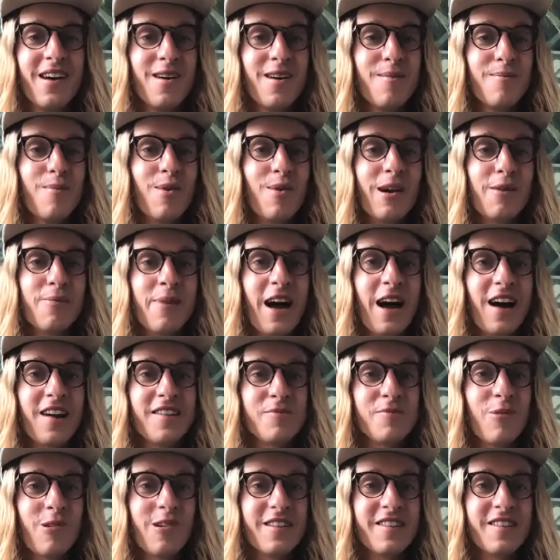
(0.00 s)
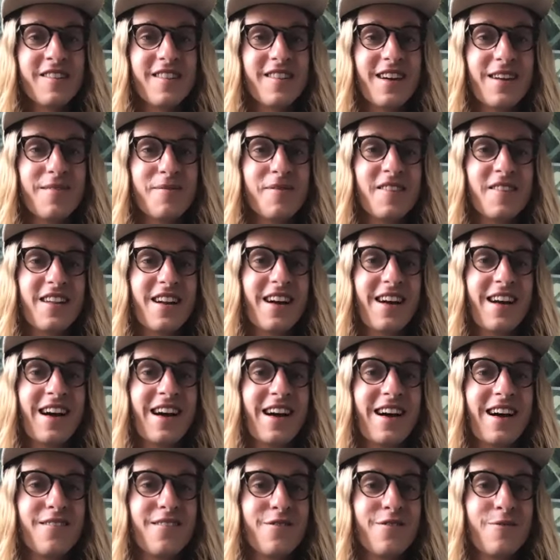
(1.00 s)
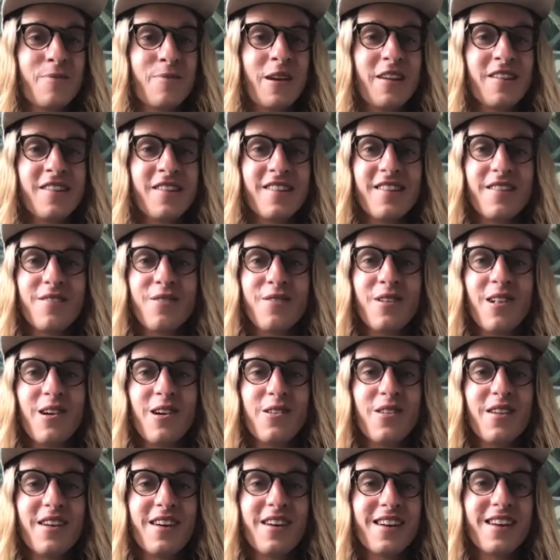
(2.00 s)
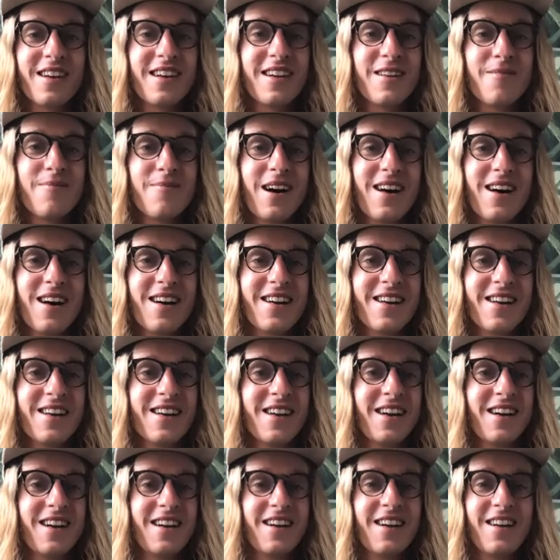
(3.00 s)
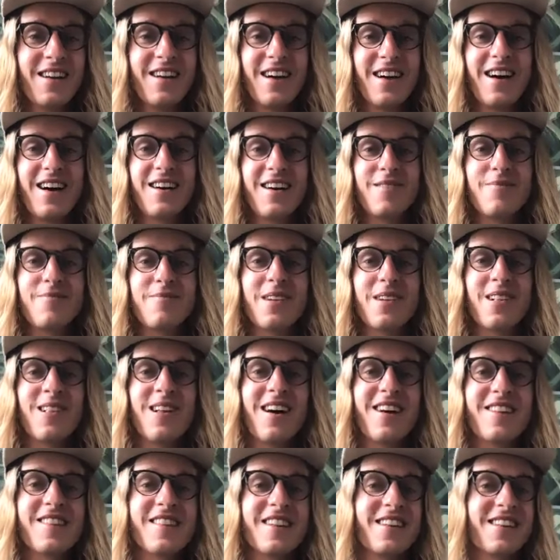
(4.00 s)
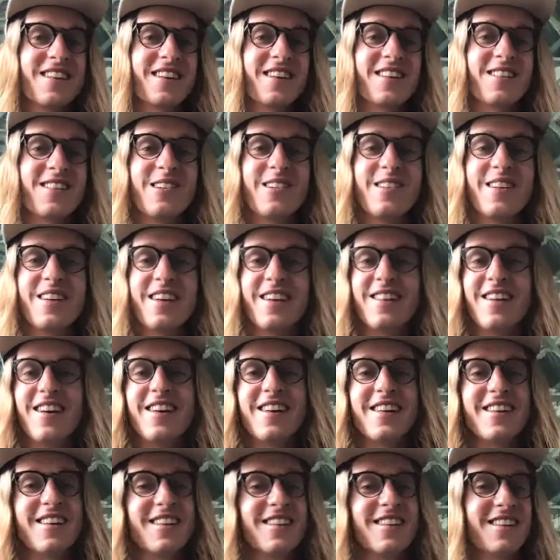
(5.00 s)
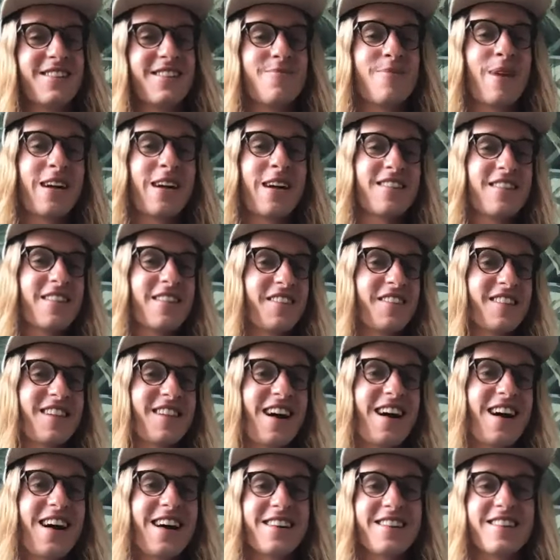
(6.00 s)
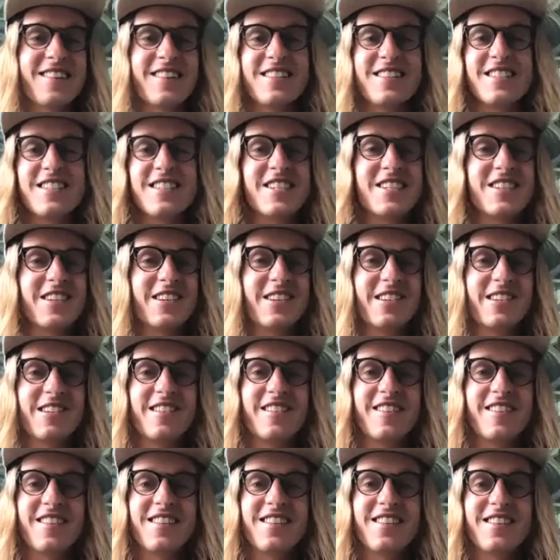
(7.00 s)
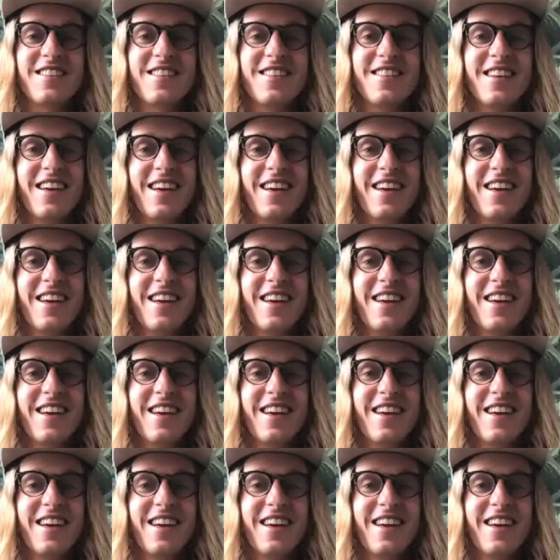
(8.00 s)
more passport stamps than I have pieces of clothing in my um, closet, including like pairs of socks and shoes and